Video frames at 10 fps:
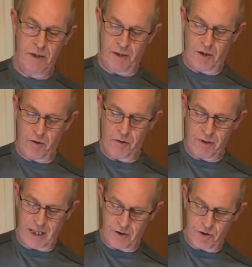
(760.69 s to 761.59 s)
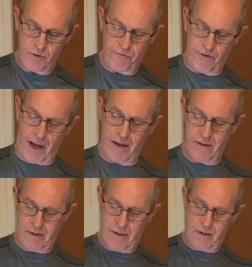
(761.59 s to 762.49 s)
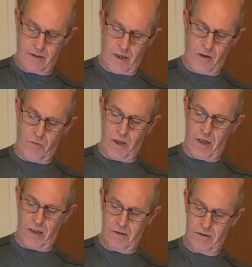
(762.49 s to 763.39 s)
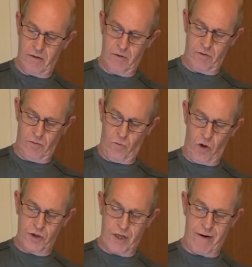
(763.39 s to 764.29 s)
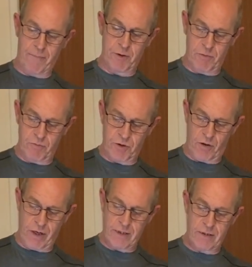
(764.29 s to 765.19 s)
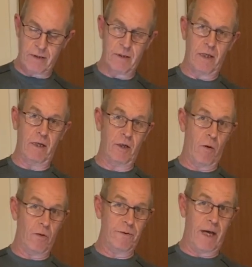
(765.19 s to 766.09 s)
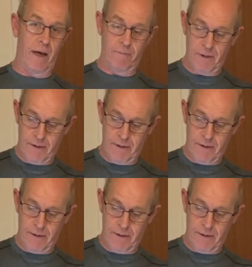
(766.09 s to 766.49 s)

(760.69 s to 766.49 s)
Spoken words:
You don't want them getting too fat. So watch their abdomen size and go on that.